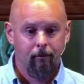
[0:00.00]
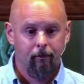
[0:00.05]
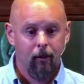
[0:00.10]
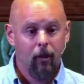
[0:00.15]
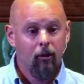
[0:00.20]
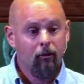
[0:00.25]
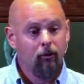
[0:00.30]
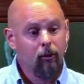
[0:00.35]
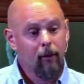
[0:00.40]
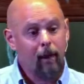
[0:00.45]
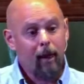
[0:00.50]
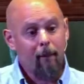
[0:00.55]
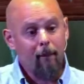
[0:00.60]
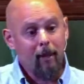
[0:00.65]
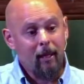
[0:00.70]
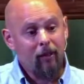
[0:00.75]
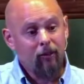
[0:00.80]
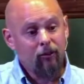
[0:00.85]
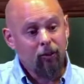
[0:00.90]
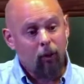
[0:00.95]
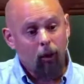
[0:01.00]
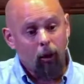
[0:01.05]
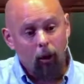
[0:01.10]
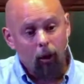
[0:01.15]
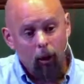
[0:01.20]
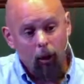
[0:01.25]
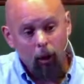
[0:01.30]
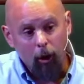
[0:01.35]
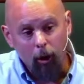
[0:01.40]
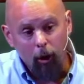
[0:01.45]
So that means
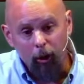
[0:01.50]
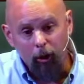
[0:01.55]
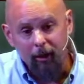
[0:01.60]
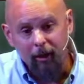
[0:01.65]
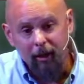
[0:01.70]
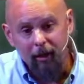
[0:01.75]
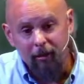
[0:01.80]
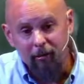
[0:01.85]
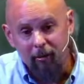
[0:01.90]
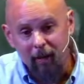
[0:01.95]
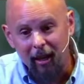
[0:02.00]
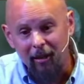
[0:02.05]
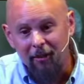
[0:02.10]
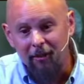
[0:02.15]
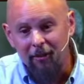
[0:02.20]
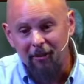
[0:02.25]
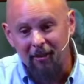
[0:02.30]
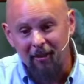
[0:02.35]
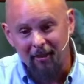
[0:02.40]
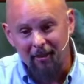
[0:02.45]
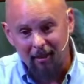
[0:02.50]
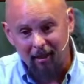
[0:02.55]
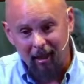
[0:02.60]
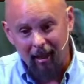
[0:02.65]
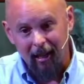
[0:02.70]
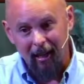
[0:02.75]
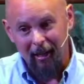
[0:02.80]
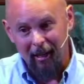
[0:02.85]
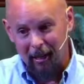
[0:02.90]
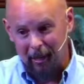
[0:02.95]
all the events in
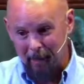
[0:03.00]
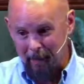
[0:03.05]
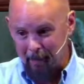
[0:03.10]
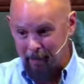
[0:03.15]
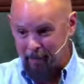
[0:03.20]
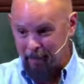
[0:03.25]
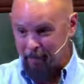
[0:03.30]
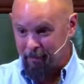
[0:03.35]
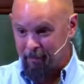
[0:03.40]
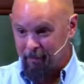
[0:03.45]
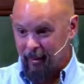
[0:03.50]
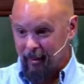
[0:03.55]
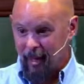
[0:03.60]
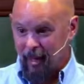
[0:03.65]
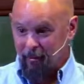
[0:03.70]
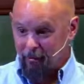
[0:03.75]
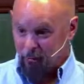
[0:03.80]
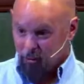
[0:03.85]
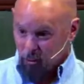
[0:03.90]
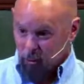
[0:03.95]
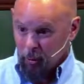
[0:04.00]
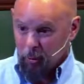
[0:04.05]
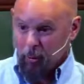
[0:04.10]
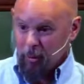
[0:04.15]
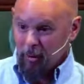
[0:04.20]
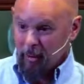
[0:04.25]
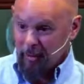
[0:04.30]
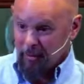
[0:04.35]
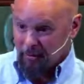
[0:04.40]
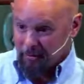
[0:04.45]
time, if
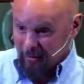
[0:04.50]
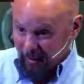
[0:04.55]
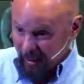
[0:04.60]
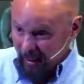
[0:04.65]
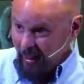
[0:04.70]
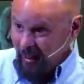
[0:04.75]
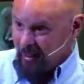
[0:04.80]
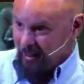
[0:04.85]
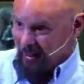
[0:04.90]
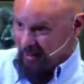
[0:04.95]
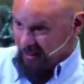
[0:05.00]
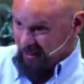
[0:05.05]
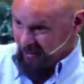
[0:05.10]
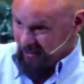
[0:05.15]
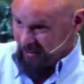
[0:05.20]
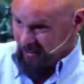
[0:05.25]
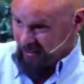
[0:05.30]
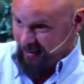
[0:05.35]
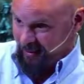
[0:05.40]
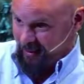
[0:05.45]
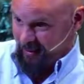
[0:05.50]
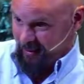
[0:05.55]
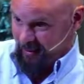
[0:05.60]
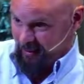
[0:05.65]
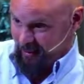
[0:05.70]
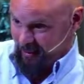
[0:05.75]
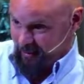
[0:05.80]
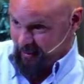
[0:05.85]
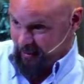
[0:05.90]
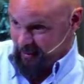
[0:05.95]
truly seen,
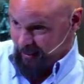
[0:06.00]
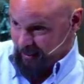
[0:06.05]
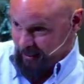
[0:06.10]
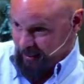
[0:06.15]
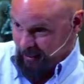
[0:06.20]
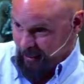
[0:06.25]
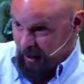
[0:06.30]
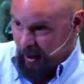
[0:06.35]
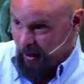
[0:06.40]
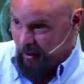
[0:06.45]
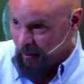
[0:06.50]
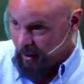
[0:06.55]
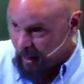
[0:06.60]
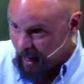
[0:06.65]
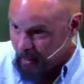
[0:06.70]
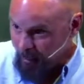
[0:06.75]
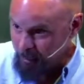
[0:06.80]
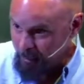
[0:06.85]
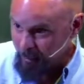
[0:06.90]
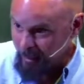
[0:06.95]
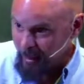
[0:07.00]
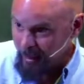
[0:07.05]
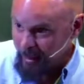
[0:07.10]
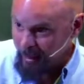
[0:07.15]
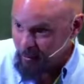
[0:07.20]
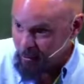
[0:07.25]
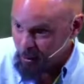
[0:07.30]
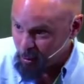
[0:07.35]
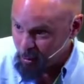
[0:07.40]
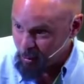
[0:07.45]
are operating
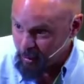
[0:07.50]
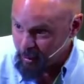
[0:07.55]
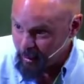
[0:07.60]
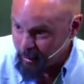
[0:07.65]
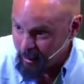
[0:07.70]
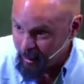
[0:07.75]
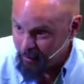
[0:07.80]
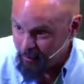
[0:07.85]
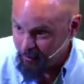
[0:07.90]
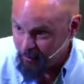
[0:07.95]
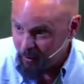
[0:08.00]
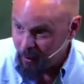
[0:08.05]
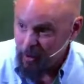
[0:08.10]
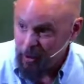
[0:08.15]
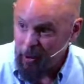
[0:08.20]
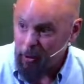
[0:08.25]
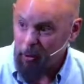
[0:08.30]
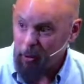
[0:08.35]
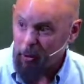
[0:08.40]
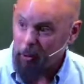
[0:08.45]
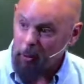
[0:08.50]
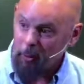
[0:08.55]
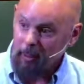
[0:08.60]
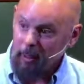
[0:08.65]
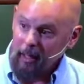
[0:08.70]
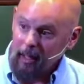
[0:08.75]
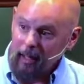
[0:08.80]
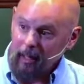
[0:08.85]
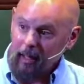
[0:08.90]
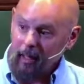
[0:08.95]
to release you
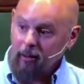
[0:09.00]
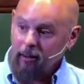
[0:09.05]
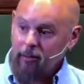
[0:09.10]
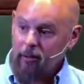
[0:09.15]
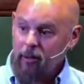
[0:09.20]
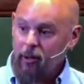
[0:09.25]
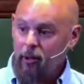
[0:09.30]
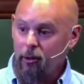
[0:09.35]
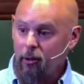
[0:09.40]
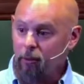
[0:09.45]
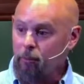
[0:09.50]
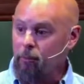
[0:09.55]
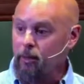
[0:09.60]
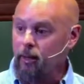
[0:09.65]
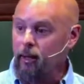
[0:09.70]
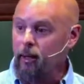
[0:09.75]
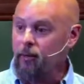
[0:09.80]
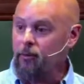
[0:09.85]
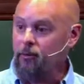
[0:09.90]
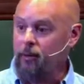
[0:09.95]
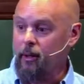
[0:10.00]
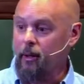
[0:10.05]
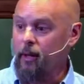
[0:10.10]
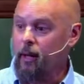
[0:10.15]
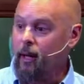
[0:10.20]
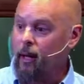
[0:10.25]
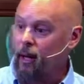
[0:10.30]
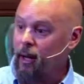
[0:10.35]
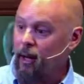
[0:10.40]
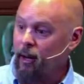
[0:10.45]
into your bliss and
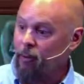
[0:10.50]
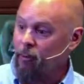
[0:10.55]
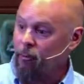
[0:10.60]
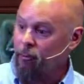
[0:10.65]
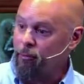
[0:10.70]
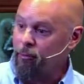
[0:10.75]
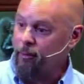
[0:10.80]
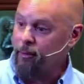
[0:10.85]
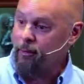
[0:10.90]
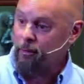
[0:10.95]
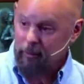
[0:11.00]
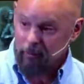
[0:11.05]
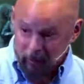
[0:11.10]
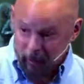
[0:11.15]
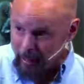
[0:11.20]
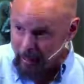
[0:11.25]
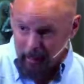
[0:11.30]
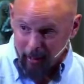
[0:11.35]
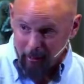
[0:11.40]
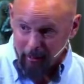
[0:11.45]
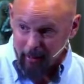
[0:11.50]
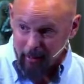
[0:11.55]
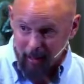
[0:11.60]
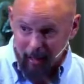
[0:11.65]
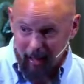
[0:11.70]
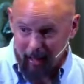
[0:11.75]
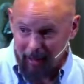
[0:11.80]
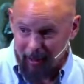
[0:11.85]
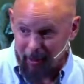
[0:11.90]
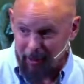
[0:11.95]
love, right here and
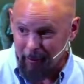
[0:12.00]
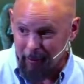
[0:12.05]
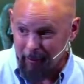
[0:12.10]
now.